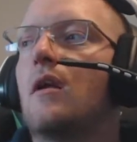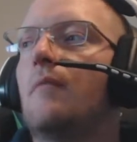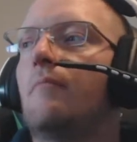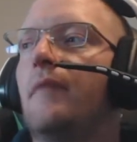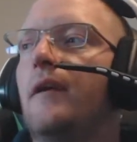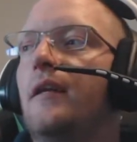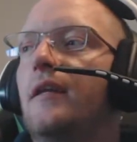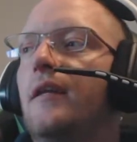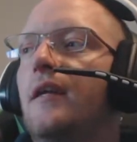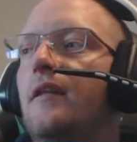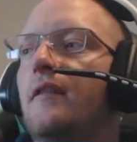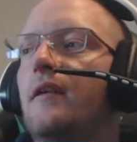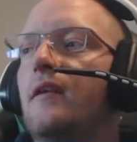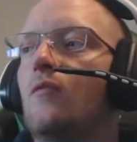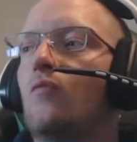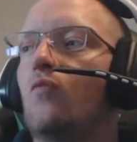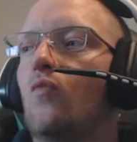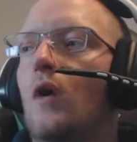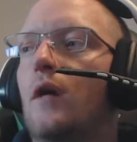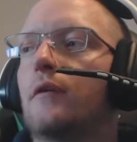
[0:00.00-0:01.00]
Mainly the
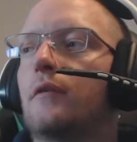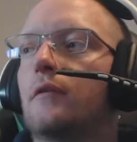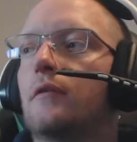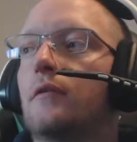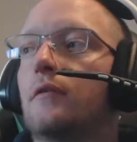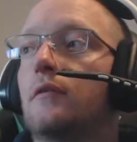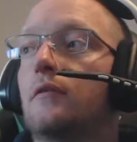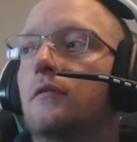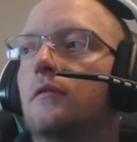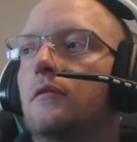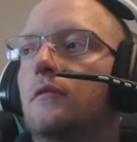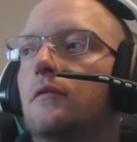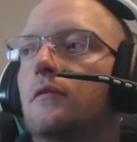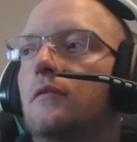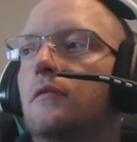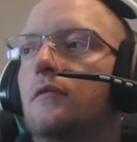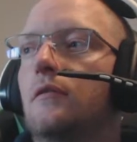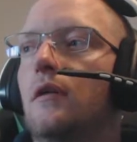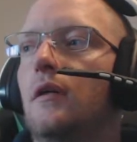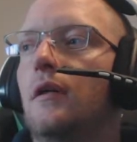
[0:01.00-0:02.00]

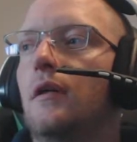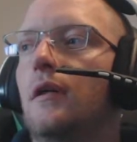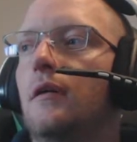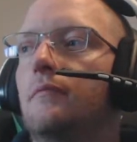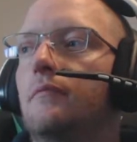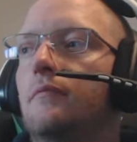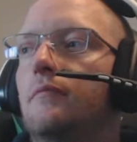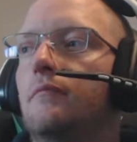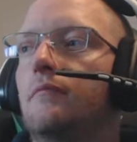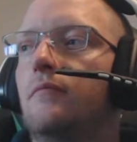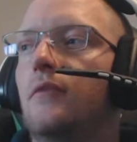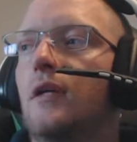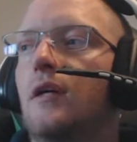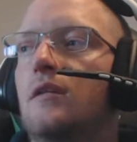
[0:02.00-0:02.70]
the